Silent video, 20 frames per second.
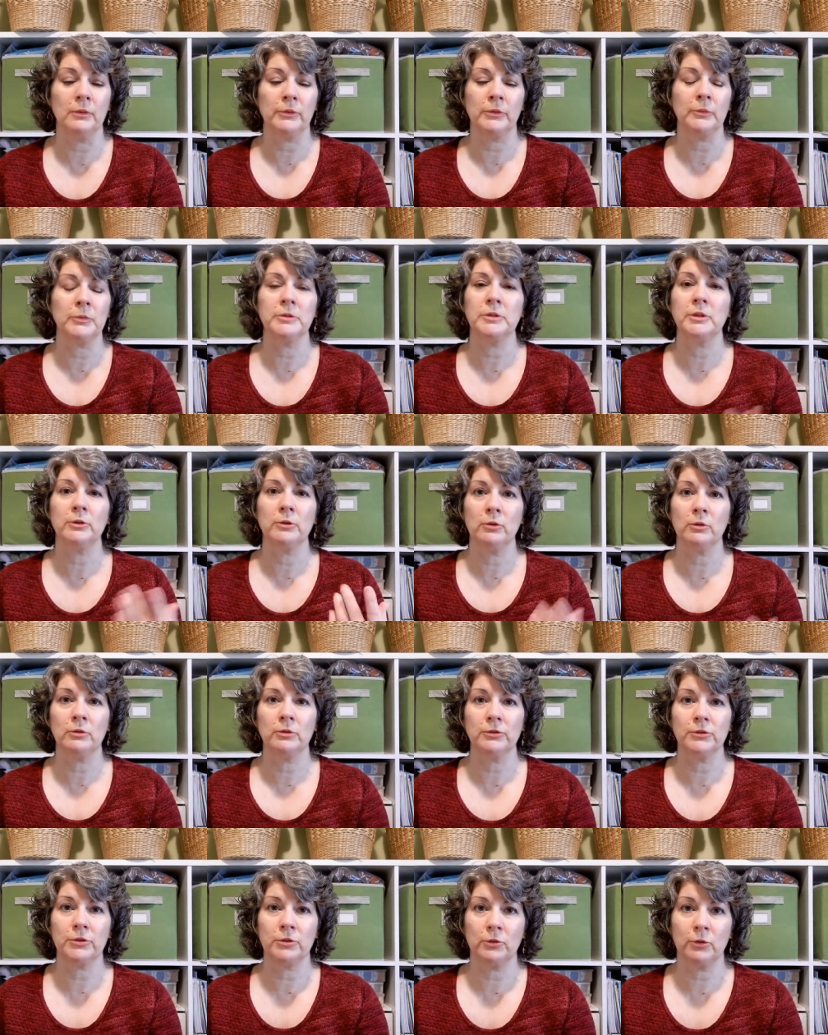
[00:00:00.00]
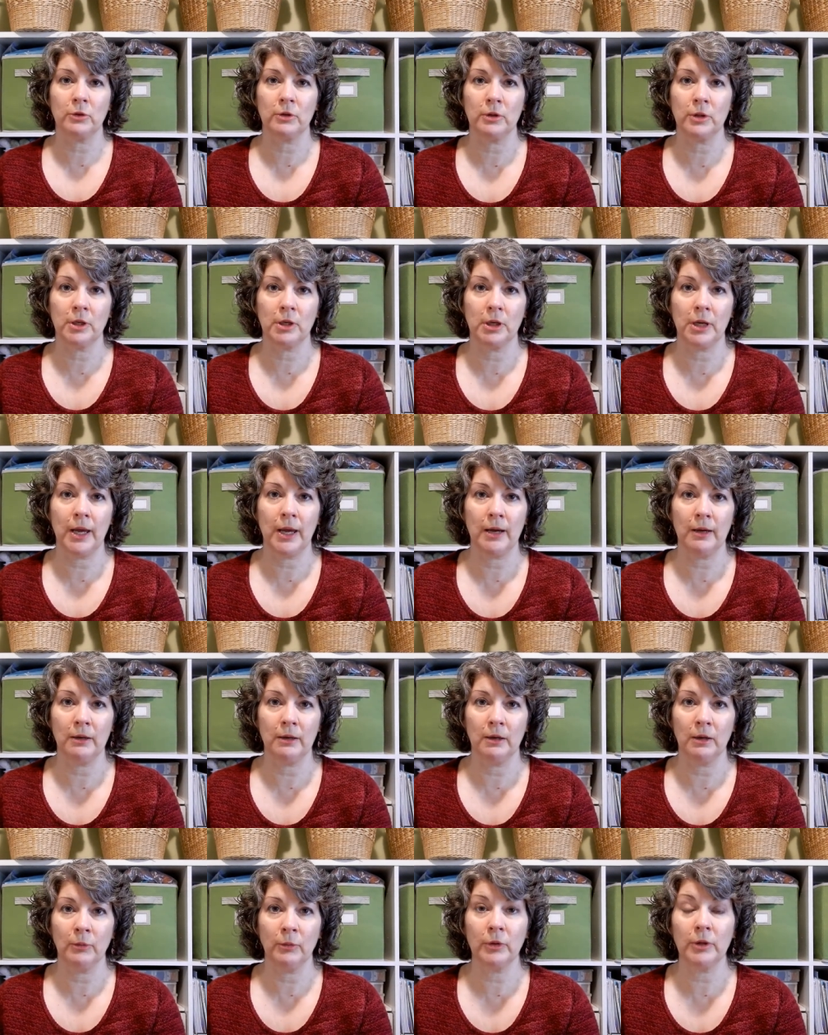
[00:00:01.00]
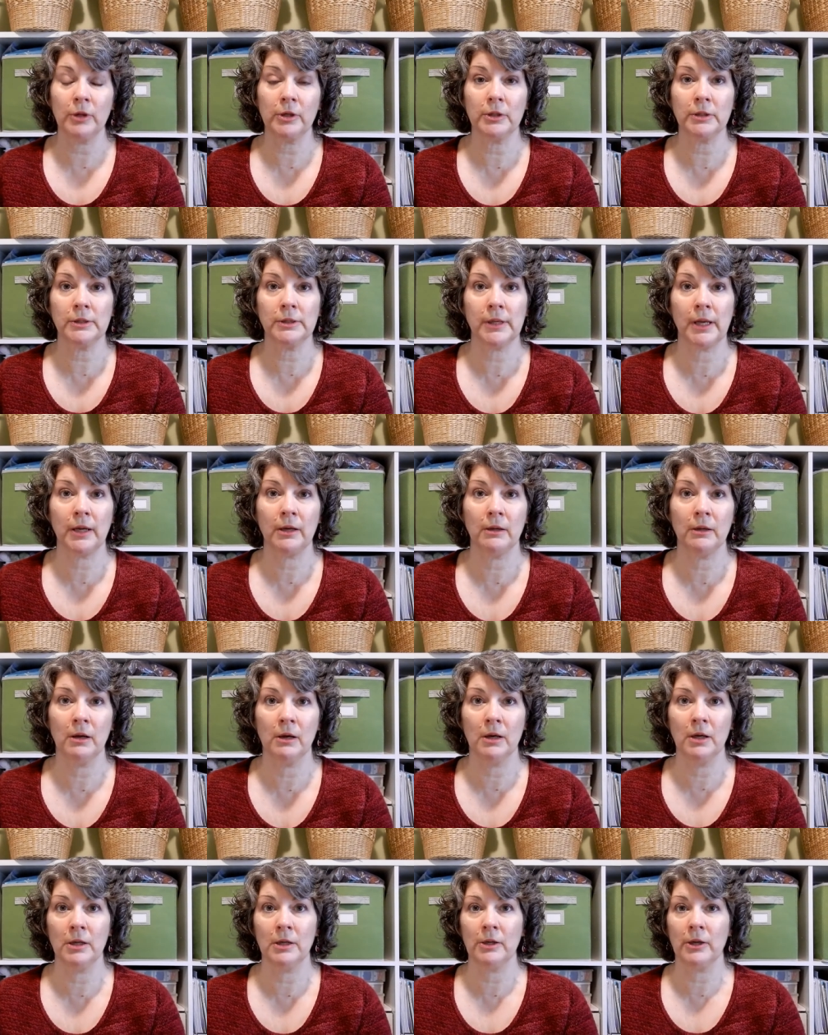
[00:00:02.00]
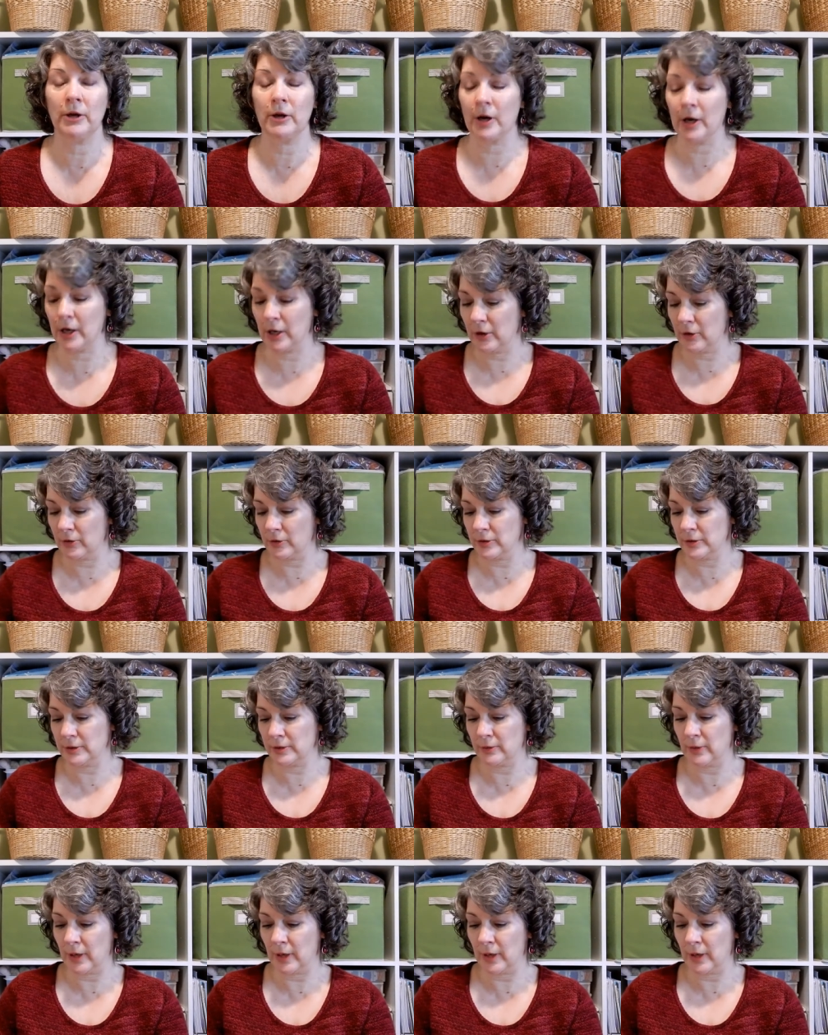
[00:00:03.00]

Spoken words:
there was a local store that had a really good sale on their irons,